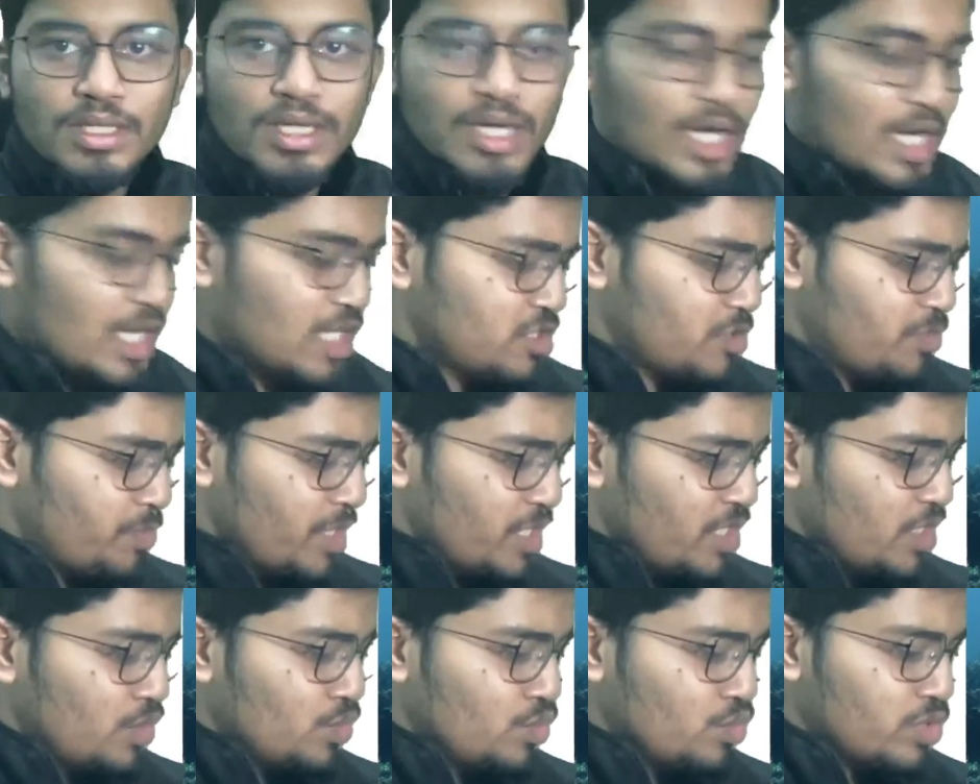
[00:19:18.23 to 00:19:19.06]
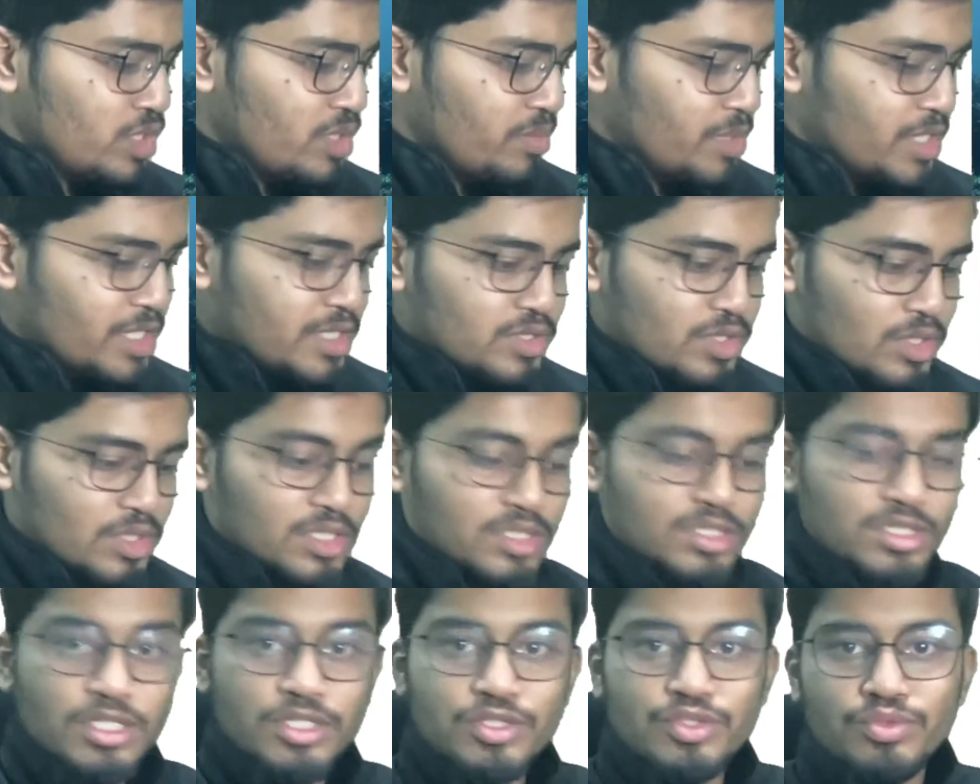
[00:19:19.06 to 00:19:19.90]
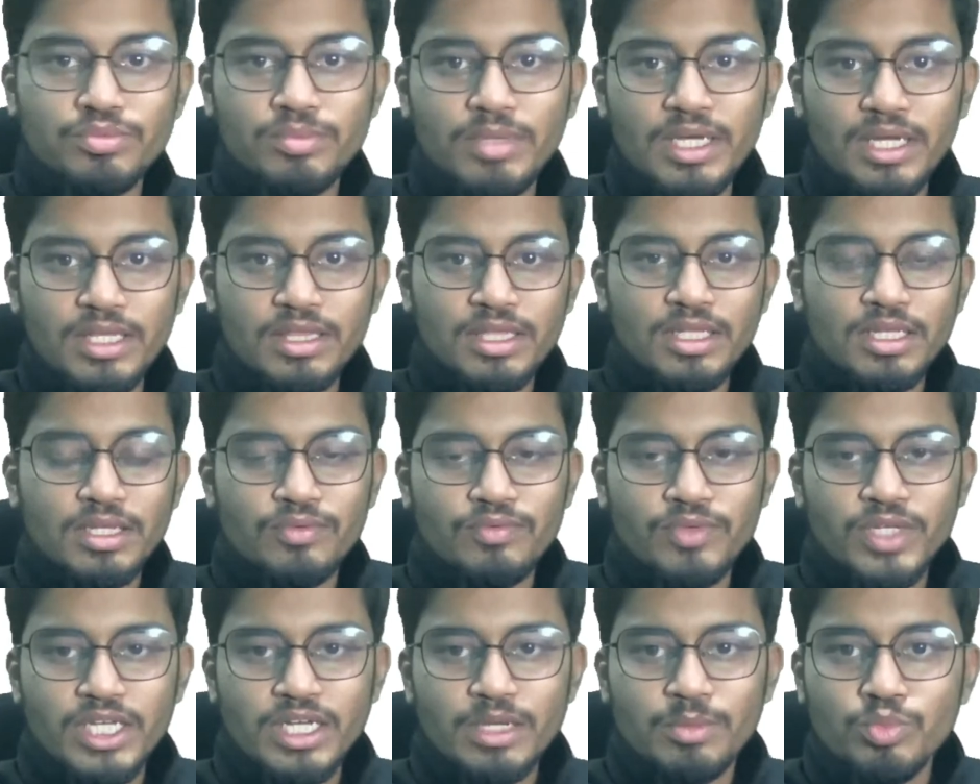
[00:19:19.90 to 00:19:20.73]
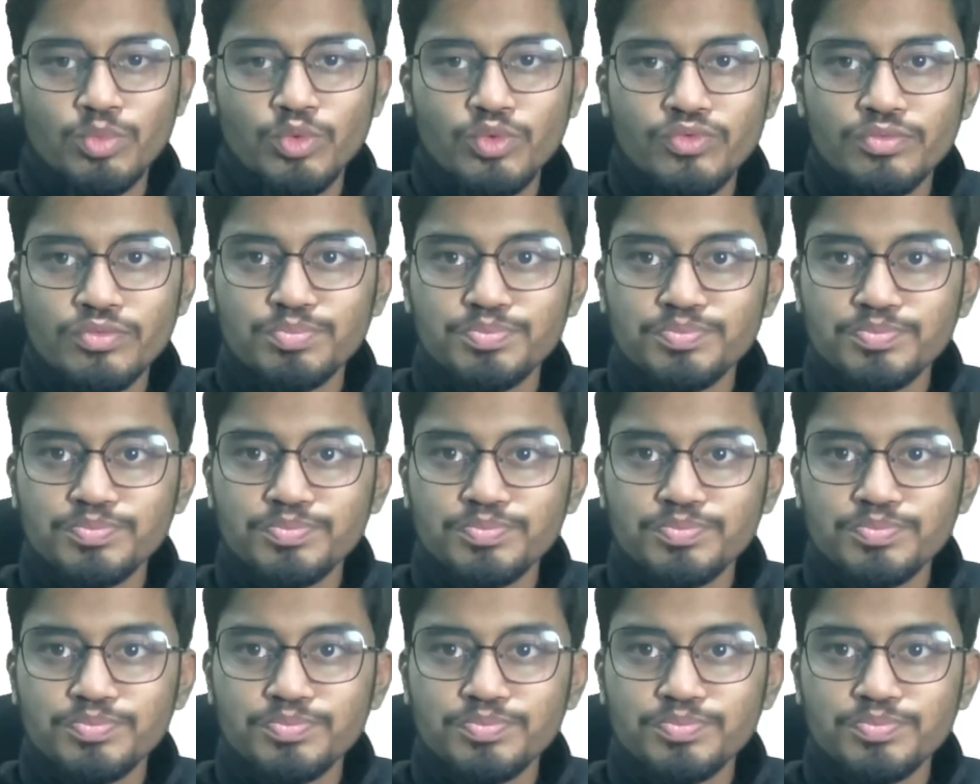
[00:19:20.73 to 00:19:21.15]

I'll spend 2-3 minutes on each resume, and then we can move.